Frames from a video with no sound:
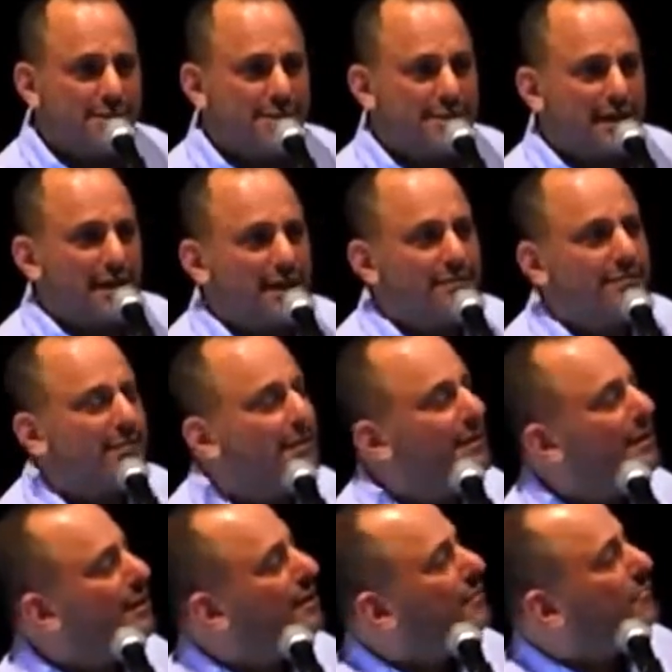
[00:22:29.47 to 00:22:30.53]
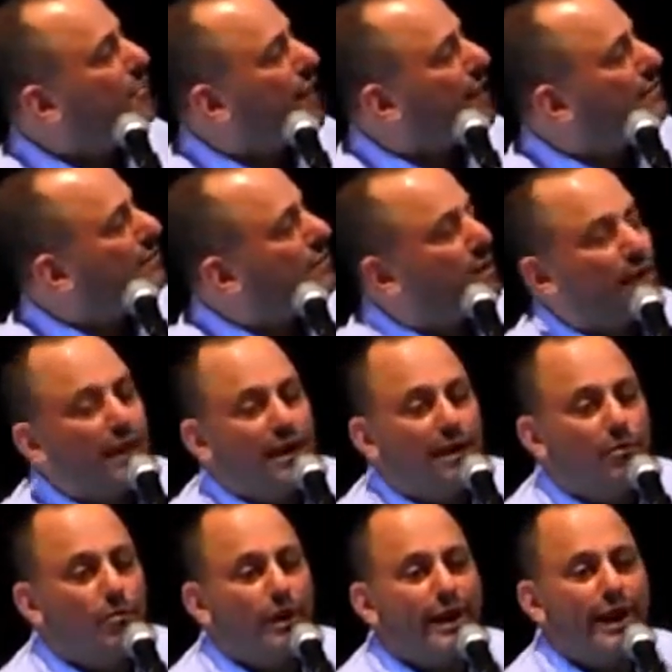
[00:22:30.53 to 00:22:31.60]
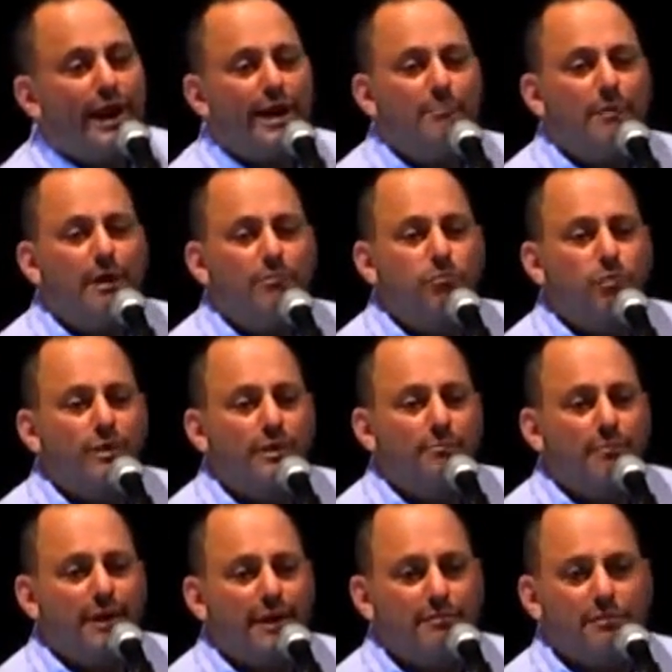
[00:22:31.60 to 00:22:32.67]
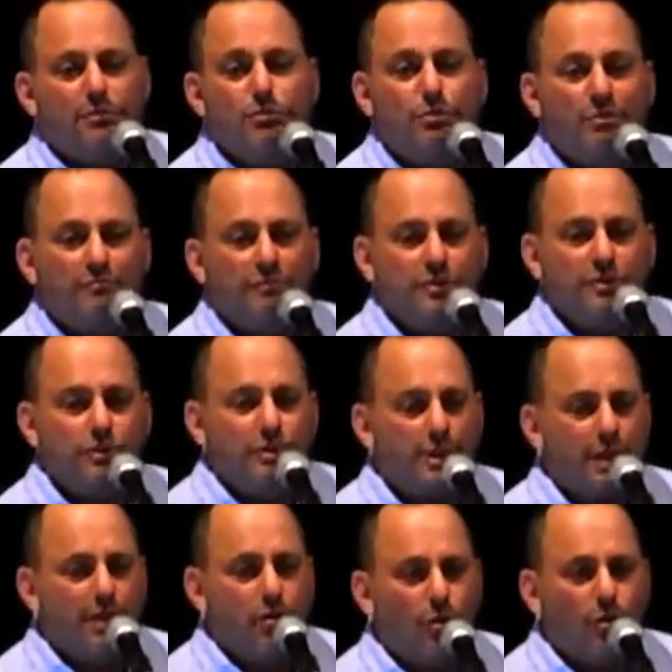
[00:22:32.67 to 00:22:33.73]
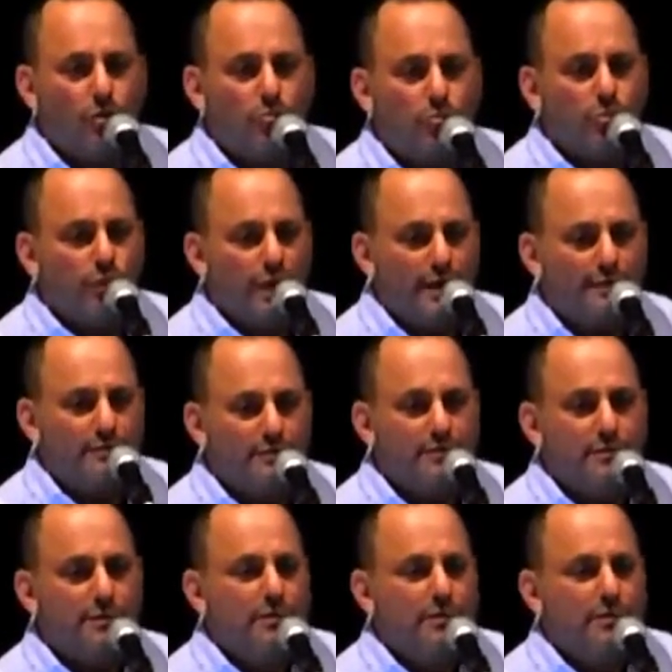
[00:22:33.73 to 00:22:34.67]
result, but we came up with a method to efficiently cope with